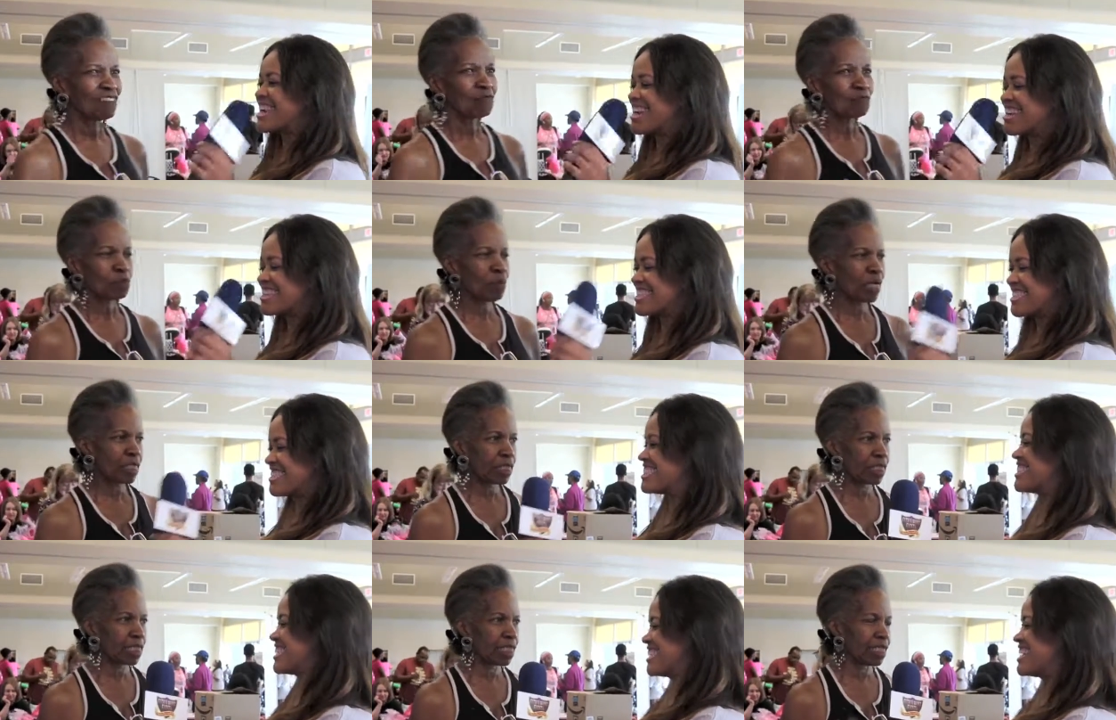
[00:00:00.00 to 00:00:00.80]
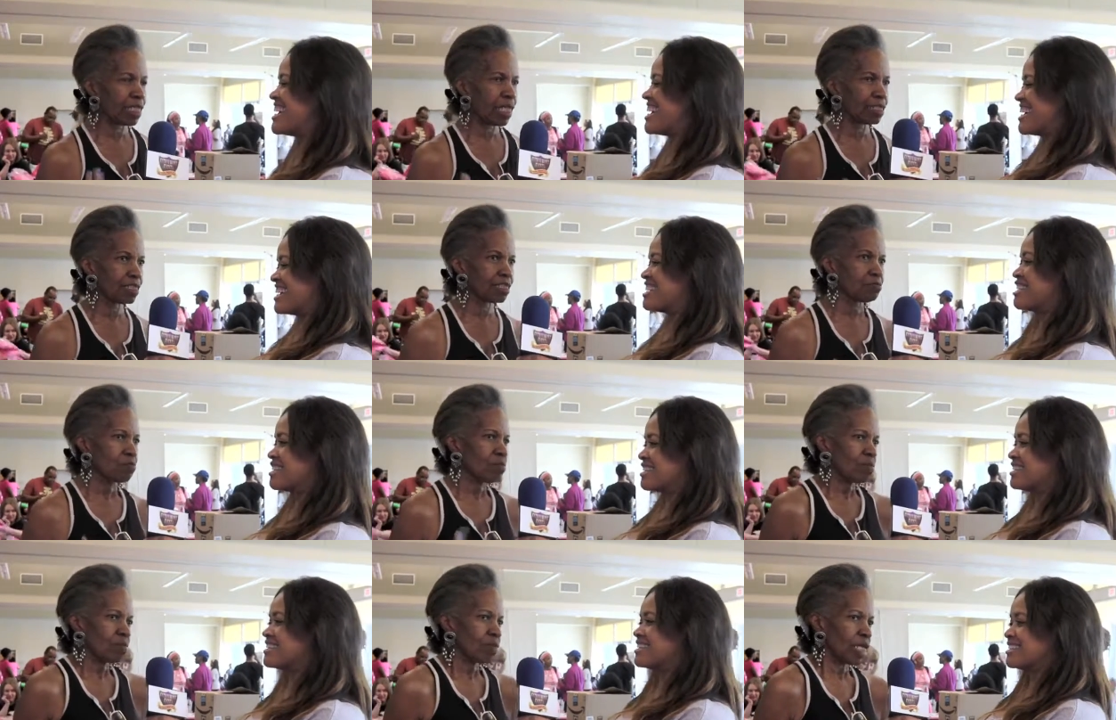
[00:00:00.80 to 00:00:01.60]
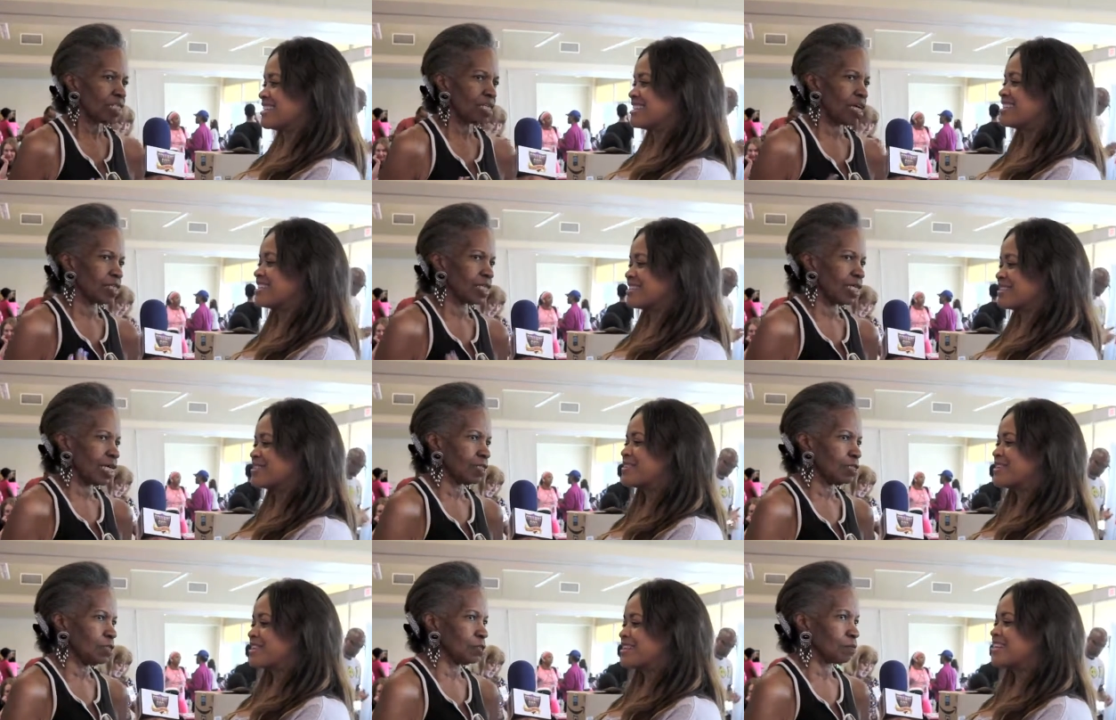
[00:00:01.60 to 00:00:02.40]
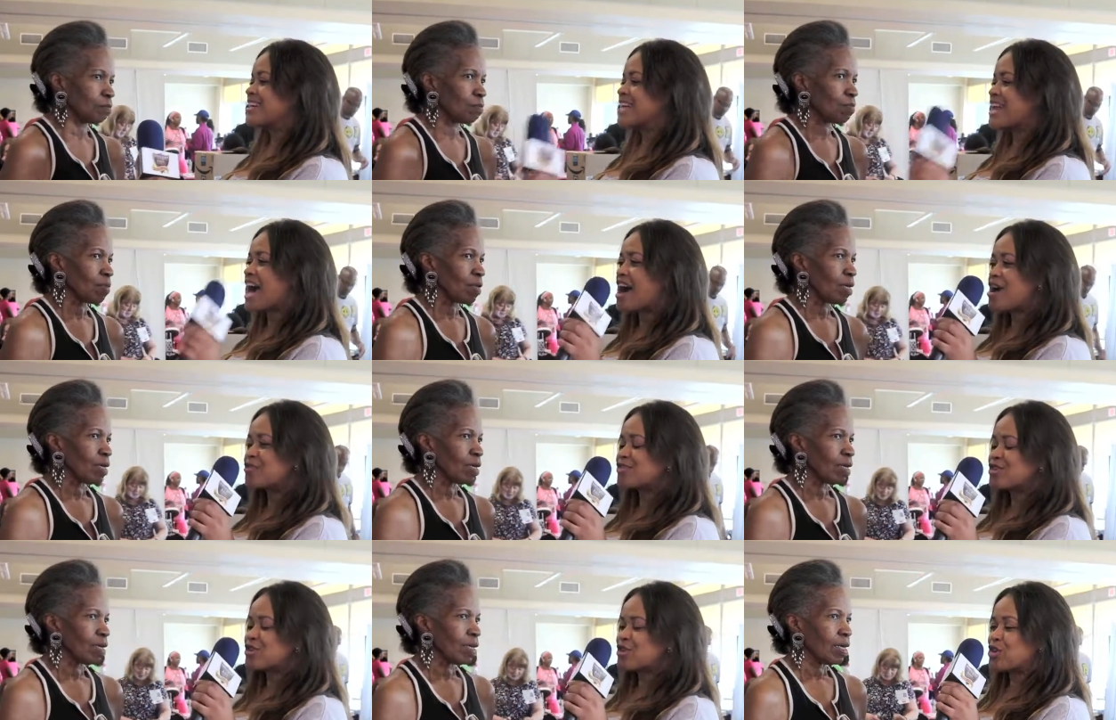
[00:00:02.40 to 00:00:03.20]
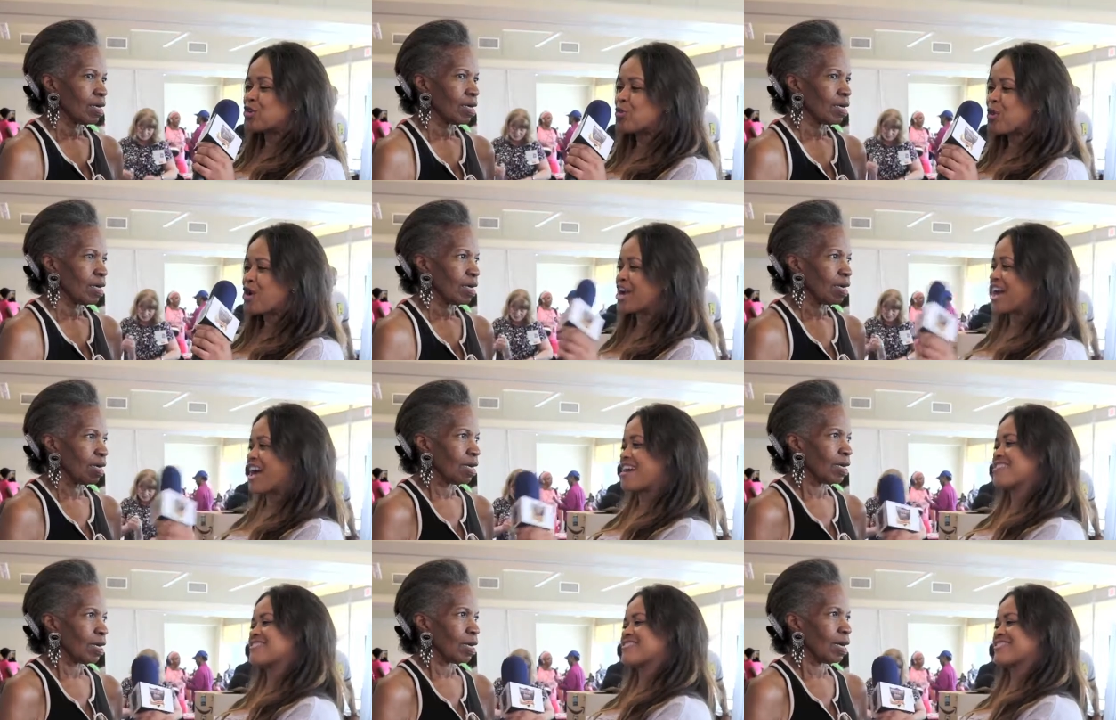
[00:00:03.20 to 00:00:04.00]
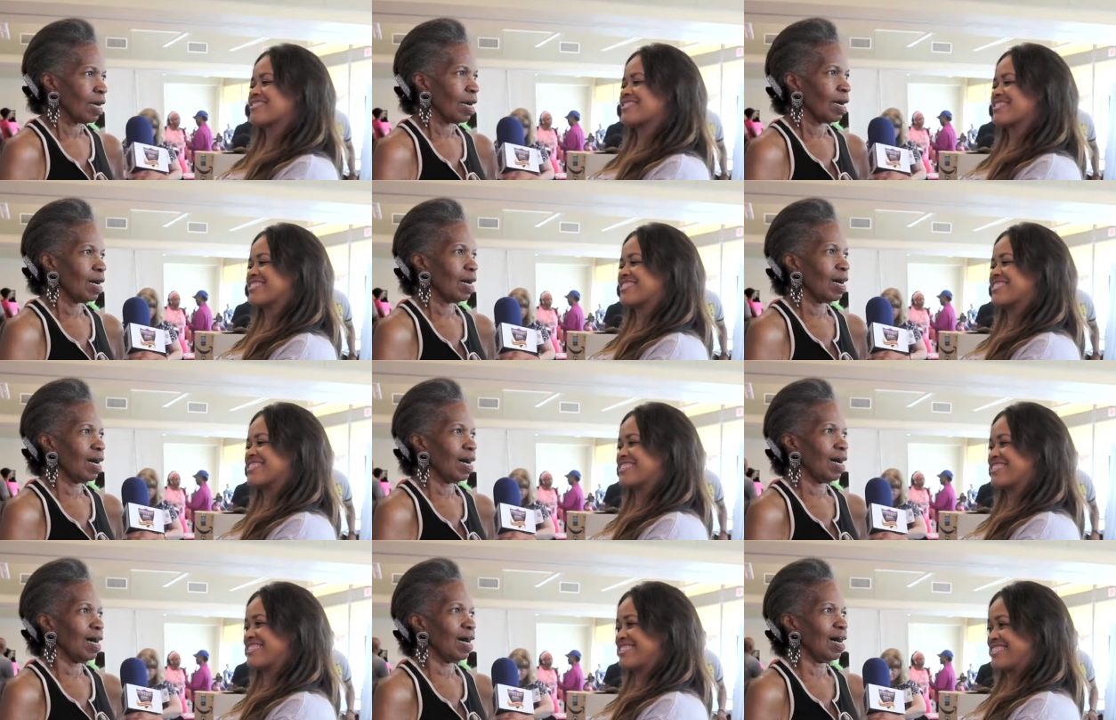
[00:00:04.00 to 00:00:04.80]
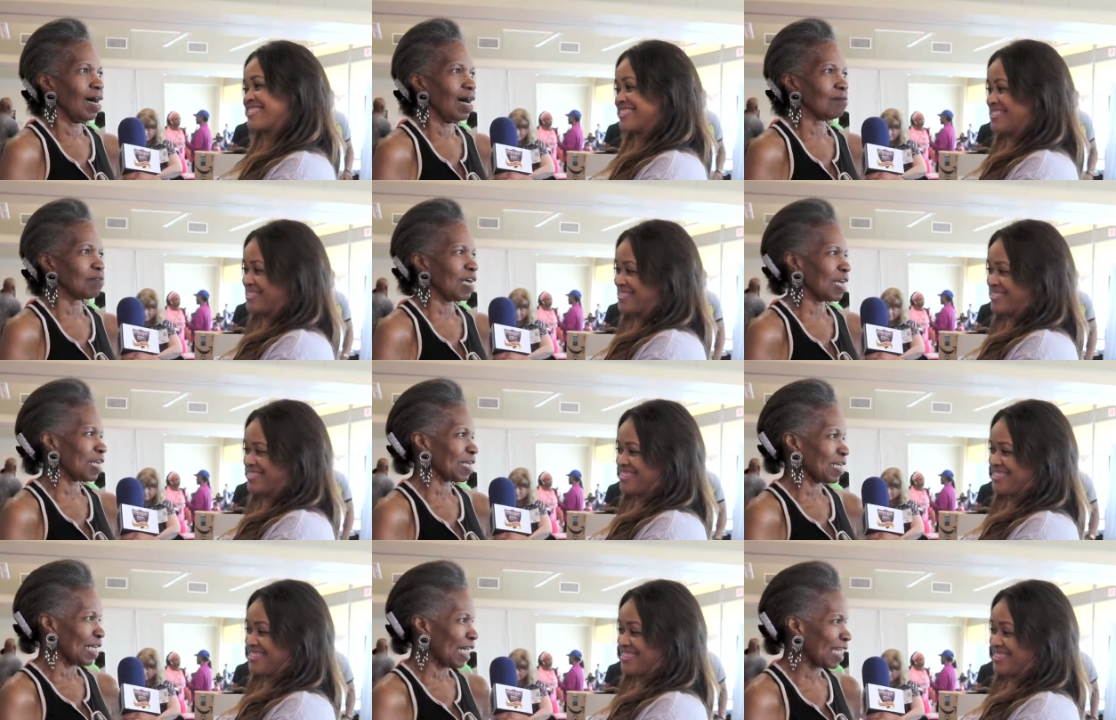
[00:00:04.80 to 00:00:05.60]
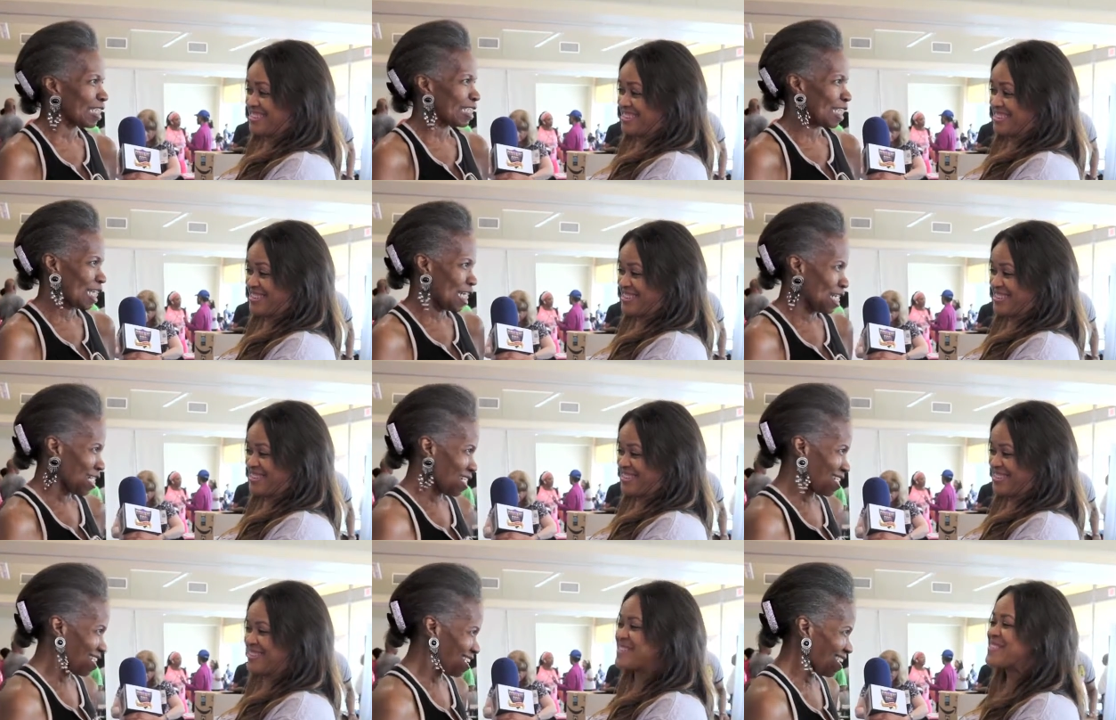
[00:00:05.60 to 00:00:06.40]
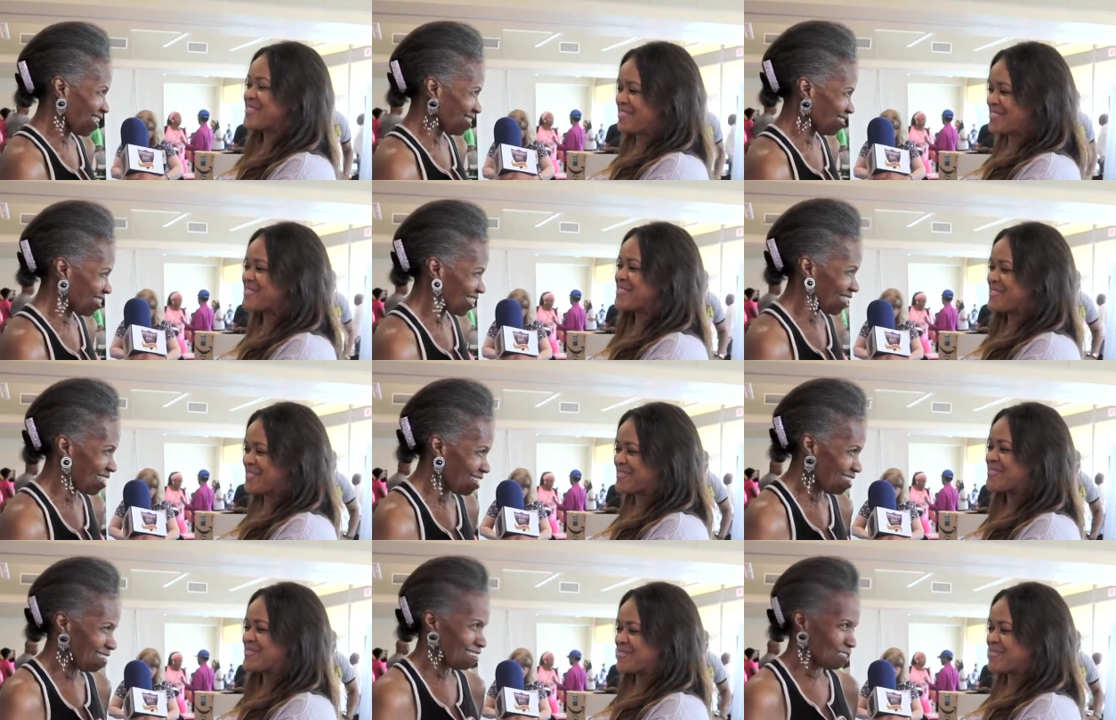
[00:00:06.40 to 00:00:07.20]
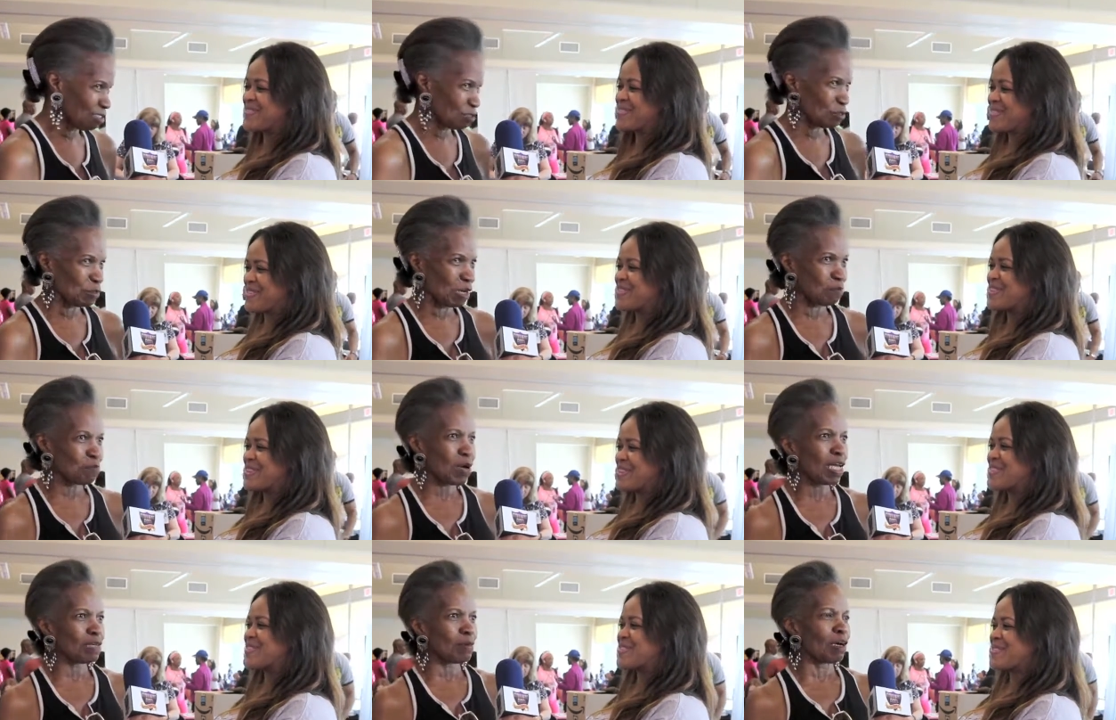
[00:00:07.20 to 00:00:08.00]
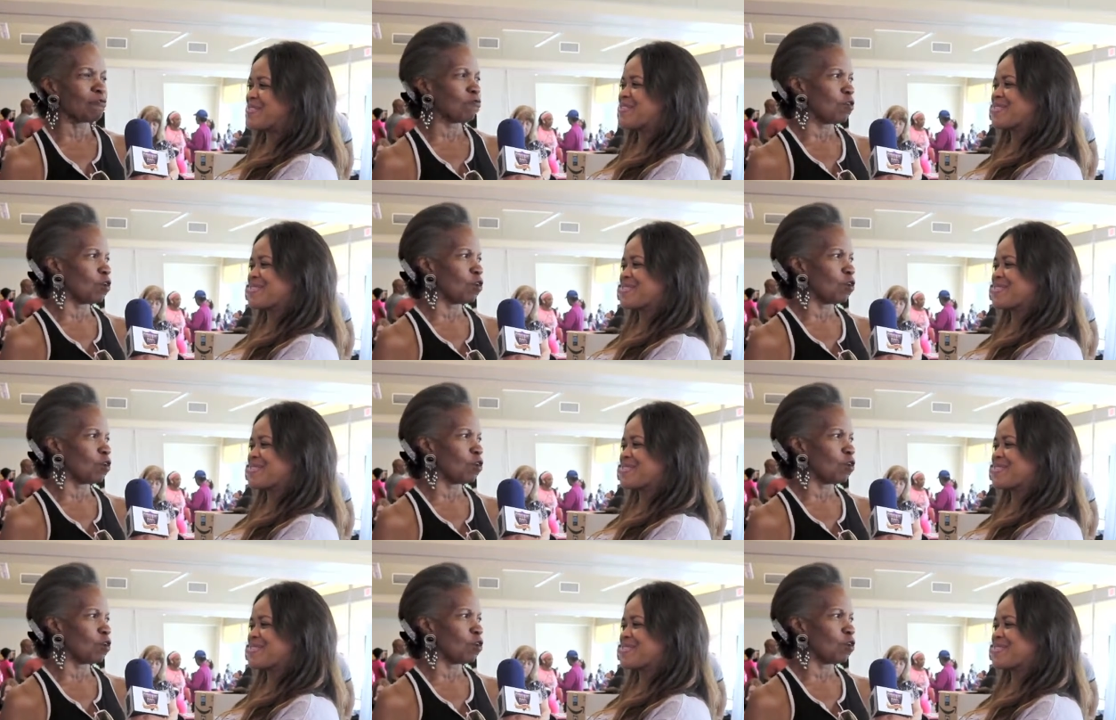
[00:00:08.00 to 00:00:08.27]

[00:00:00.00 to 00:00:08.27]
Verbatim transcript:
Speaker 1: yes. Basically, that's that's all that I do.
Speaker 2: And how often do you work out?
Speaker 1: Uh, I'm getting lazier as we go through. Uh, probably about